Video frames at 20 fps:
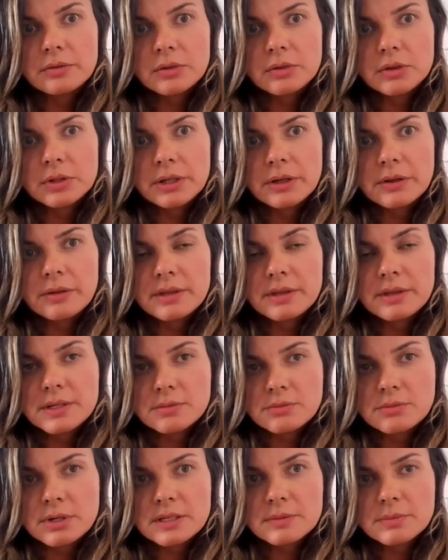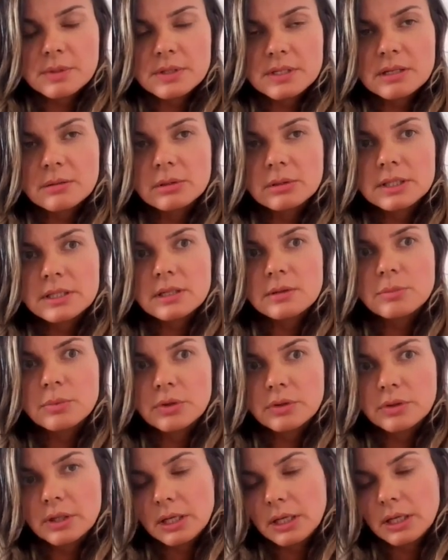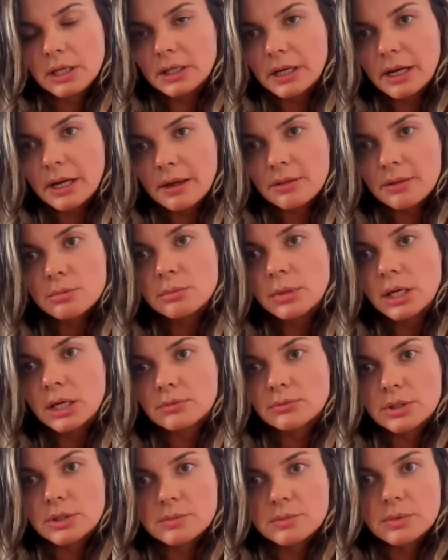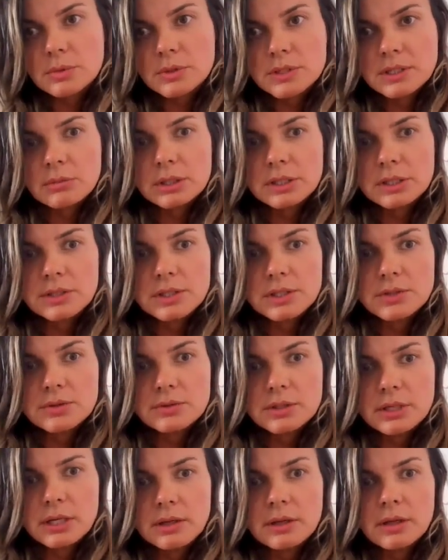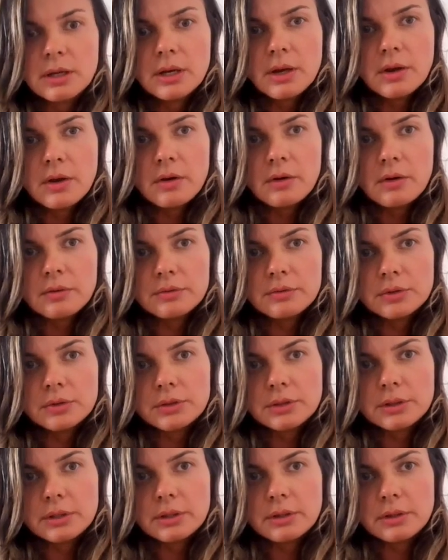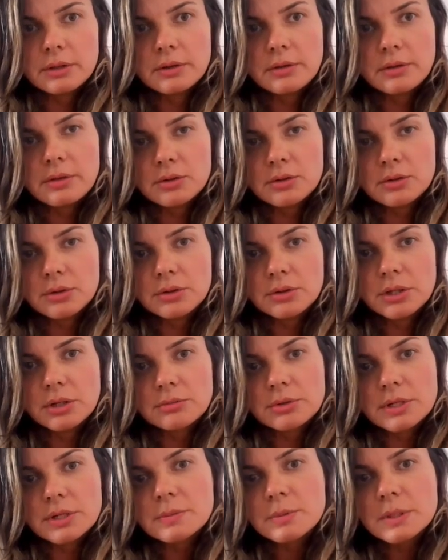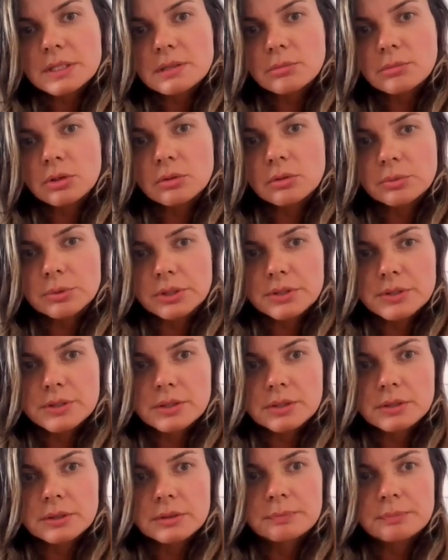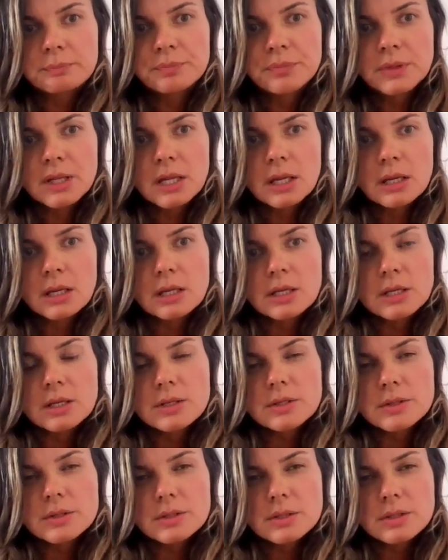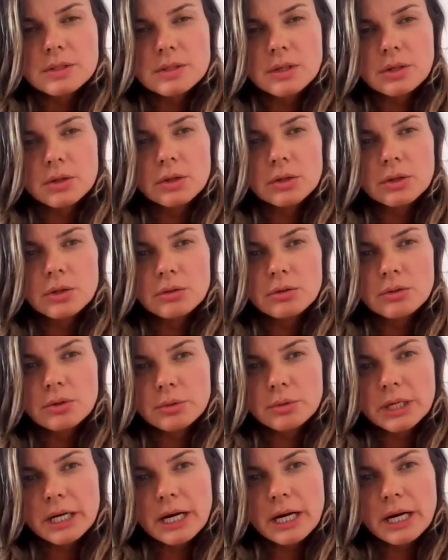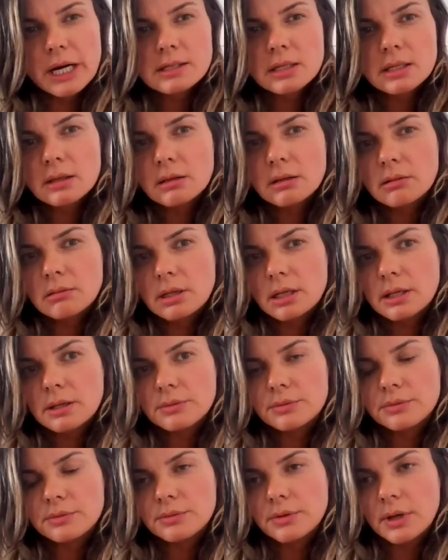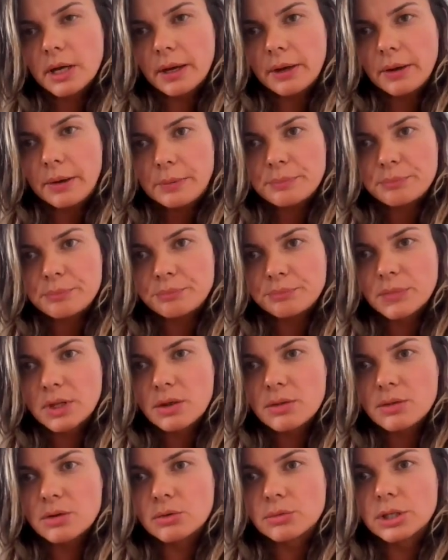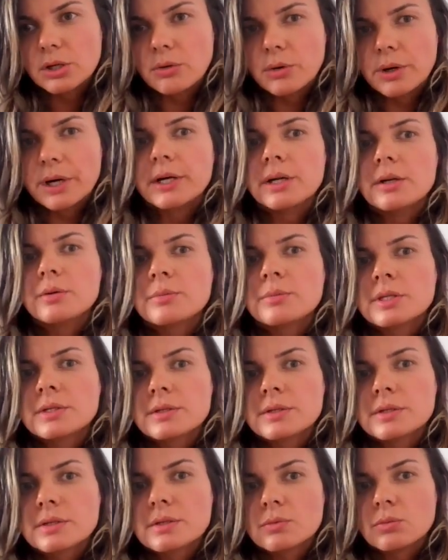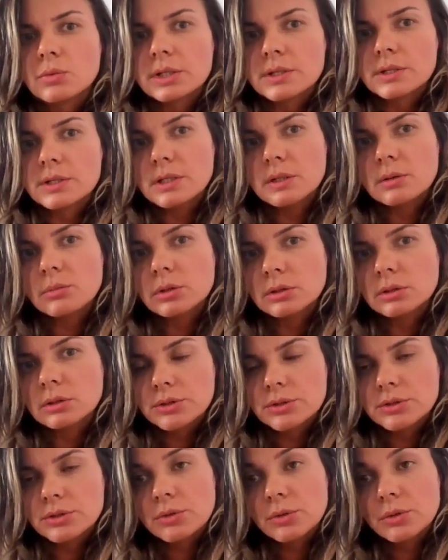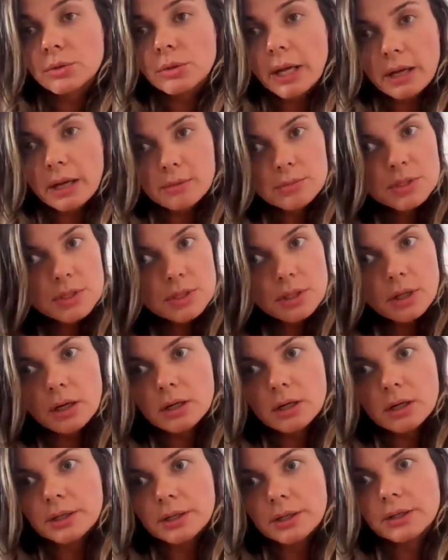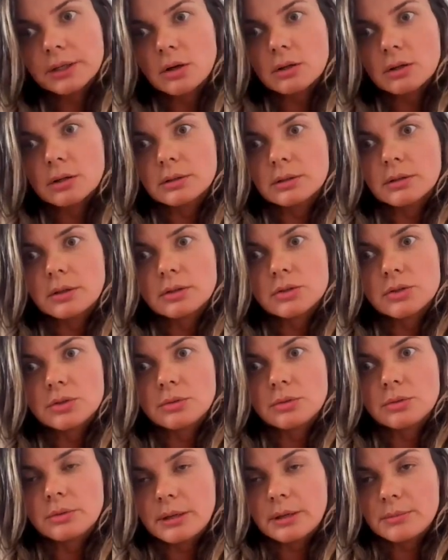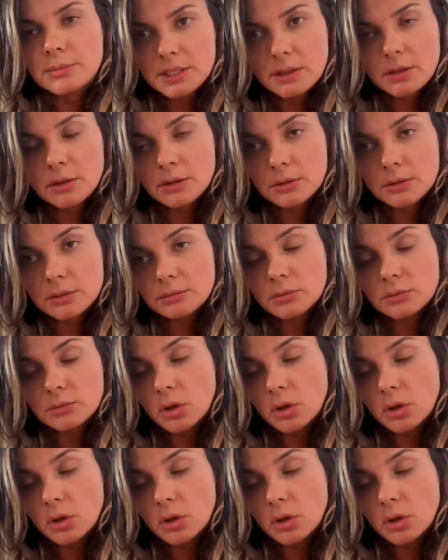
for this responsibility, but here are the main responsibility today for their UK responsible person. So you were asking if the requirements were similar to MDR or to MDO